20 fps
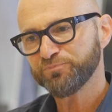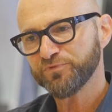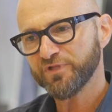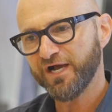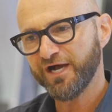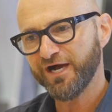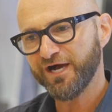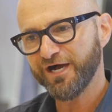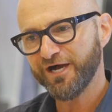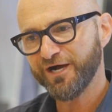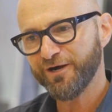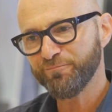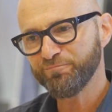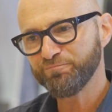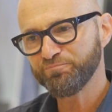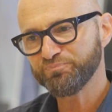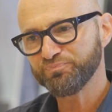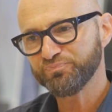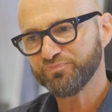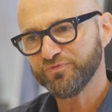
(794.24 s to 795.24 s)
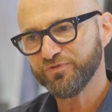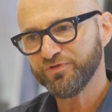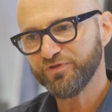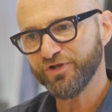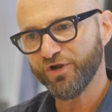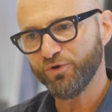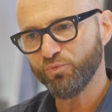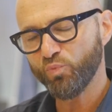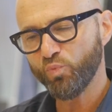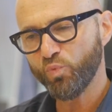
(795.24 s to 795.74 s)

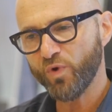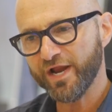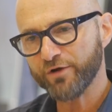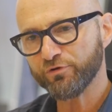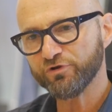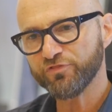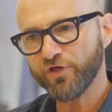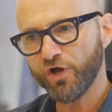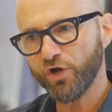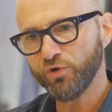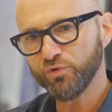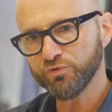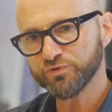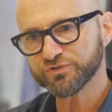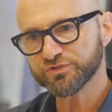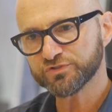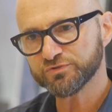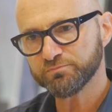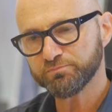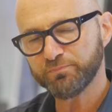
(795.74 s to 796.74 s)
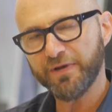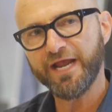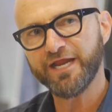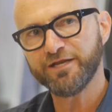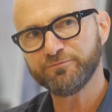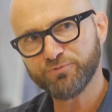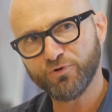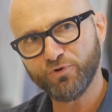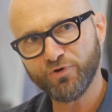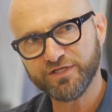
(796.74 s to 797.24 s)
Where are those
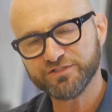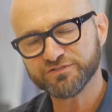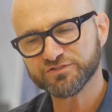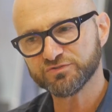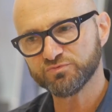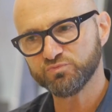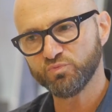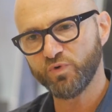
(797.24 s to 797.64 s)
pain points?